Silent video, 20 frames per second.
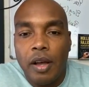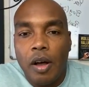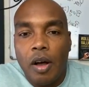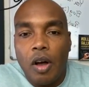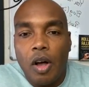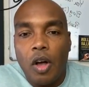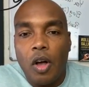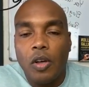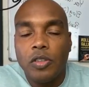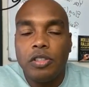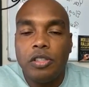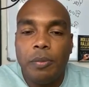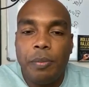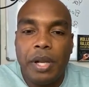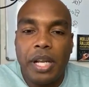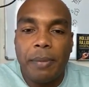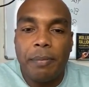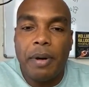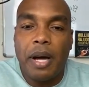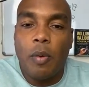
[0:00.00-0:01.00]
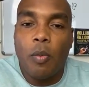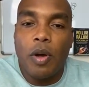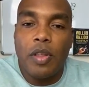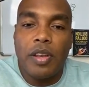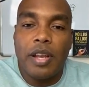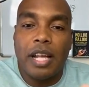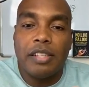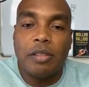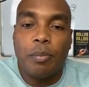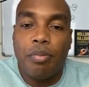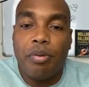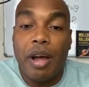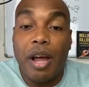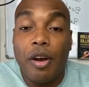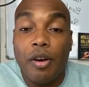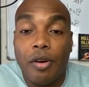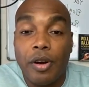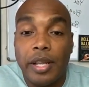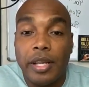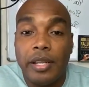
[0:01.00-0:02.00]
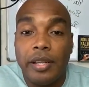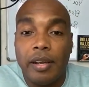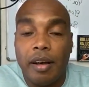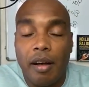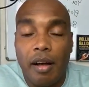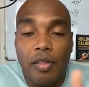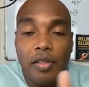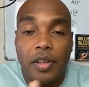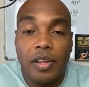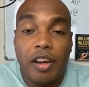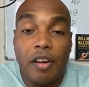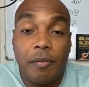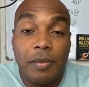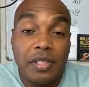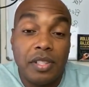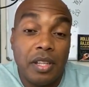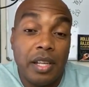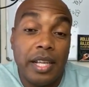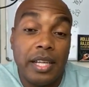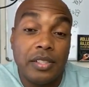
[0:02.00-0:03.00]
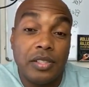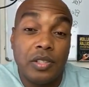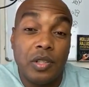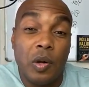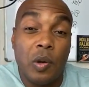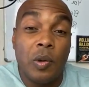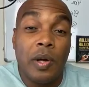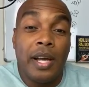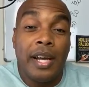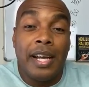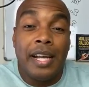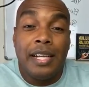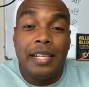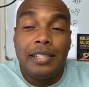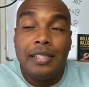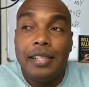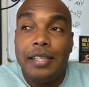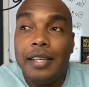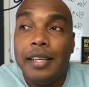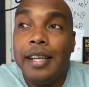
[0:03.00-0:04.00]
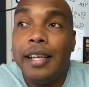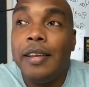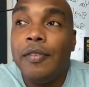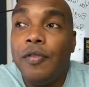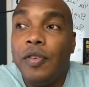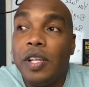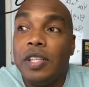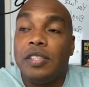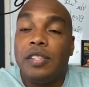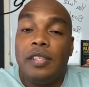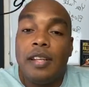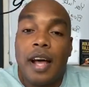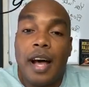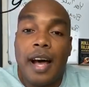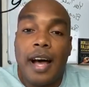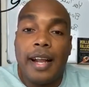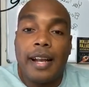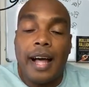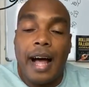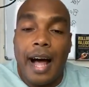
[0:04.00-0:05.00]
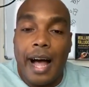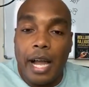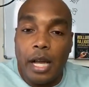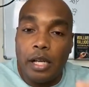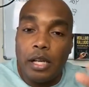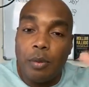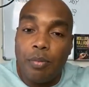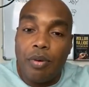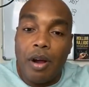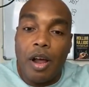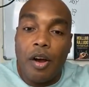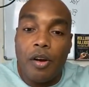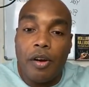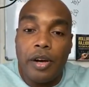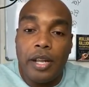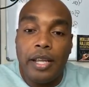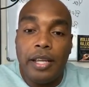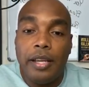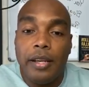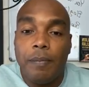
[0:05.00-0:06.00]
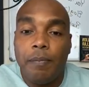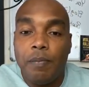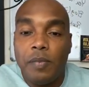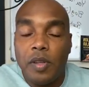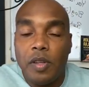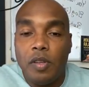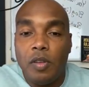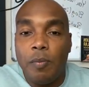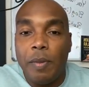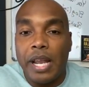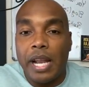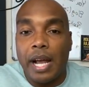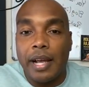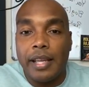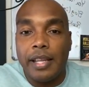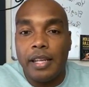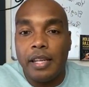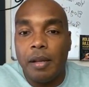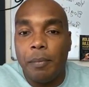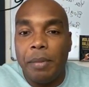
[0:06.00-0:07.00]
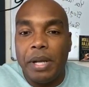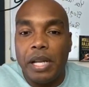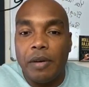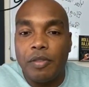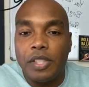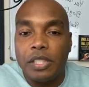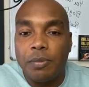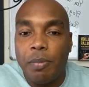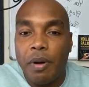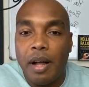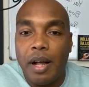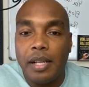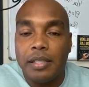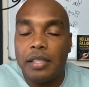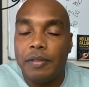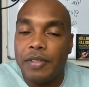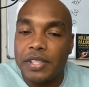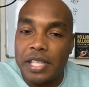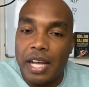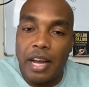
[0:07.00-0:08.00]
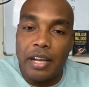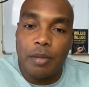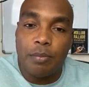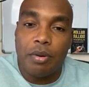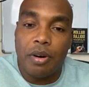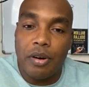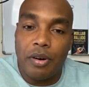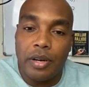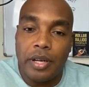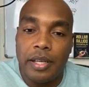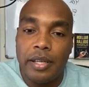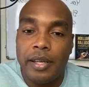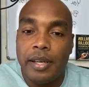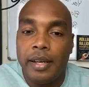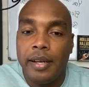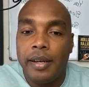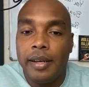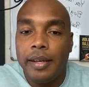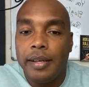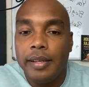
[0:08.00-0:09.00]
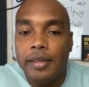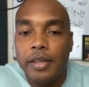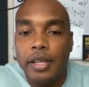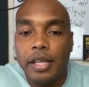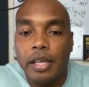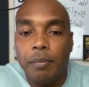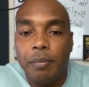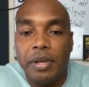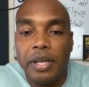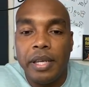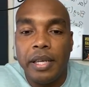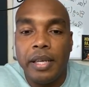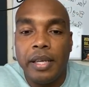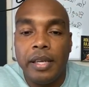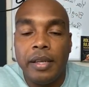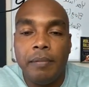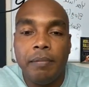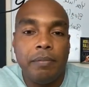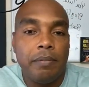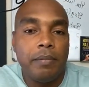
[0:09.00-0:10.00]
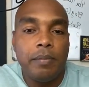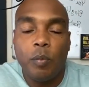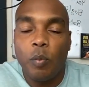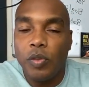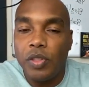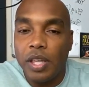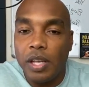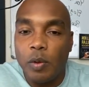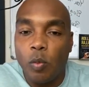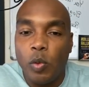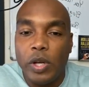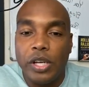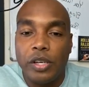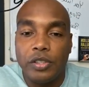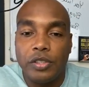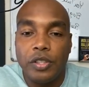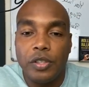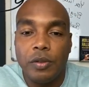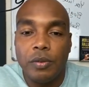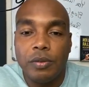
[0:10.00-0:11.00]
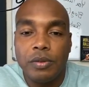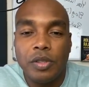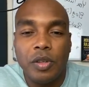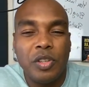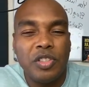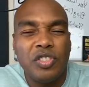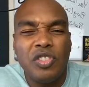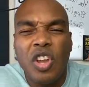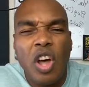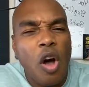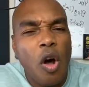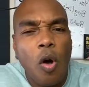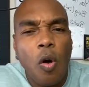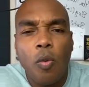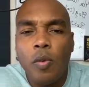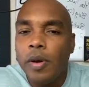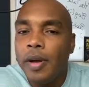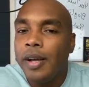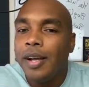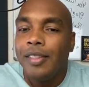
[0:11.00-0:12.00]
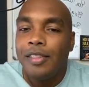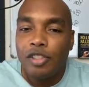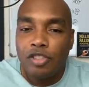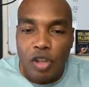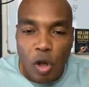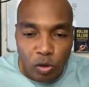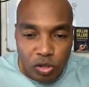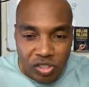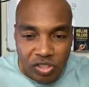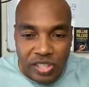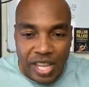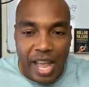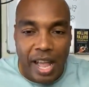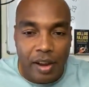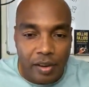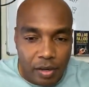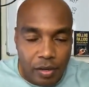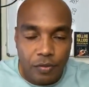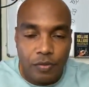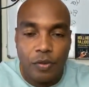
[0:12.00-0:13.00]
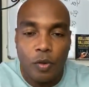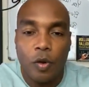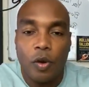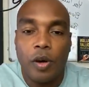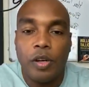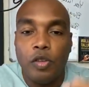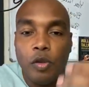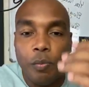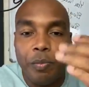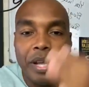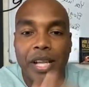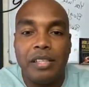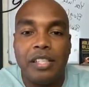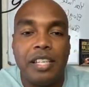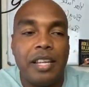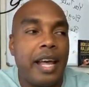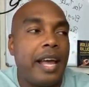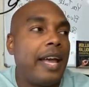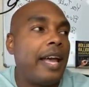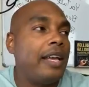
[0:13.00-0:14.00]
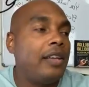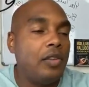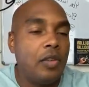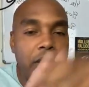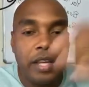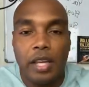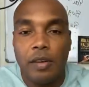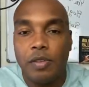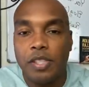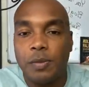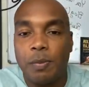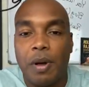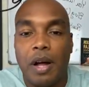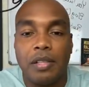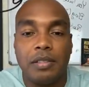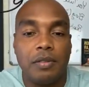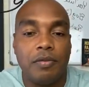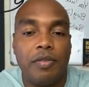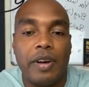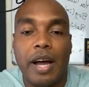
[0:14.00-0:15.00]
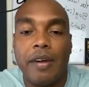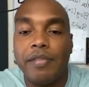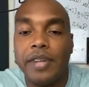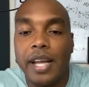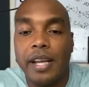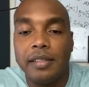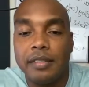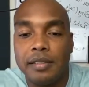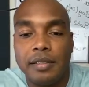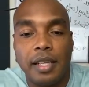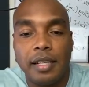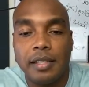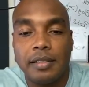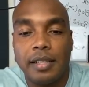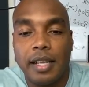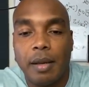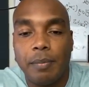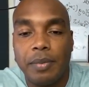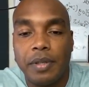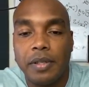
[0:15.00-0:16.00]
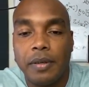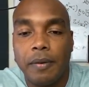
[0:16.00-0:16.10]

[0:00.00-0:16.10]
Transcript: Also, depending upon whether or not it's a priority on the government's list. So, if it's not high in the priority, you may not get an immediate response. If it's high in the priority, it could be within a week or two. So there's no there's no standard for you bid today, you get a response in five days. That doesn't happen.